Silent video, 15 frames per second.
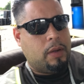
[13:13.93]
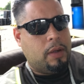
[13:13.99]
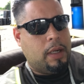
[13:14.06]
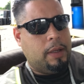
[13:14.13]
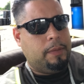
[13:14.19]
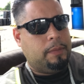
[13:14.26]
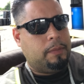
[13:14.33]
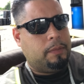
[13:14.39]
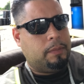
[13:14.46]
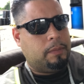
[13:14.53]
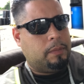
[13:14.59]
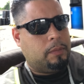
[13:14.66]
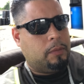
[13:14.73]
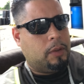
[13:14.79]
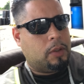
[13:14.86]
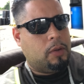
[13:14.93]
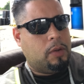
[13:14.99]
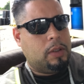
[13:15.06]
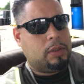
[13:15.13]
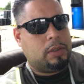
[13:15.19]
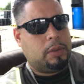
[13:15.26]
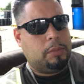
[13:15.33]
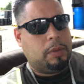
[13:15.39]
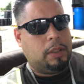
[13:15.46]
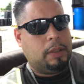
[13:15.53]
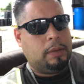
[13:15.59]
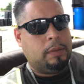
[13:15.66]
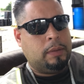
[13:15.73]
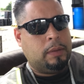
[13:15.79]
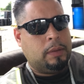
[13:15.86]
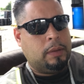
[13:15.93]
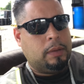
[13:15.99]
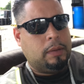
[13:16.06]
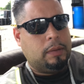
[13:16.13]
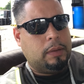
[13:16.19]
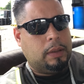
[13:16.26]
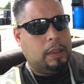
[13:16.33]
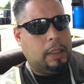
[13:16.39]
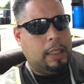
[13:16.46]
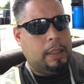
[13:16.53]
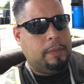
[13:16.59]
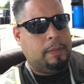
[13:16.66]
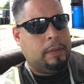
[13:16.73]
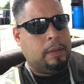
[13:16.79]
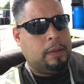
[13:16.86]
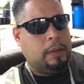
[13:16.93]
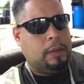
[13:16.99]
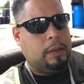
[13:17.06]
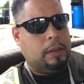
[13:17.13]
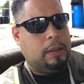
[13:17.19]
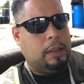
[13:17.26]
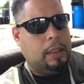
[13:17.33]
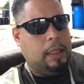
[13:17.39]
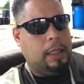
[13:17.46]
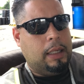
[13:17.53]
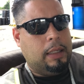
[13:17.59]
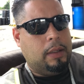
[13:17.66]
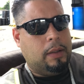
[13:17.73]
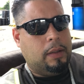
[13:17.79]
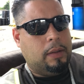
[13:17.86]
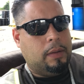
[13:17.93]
right? We're going somewhere, right? And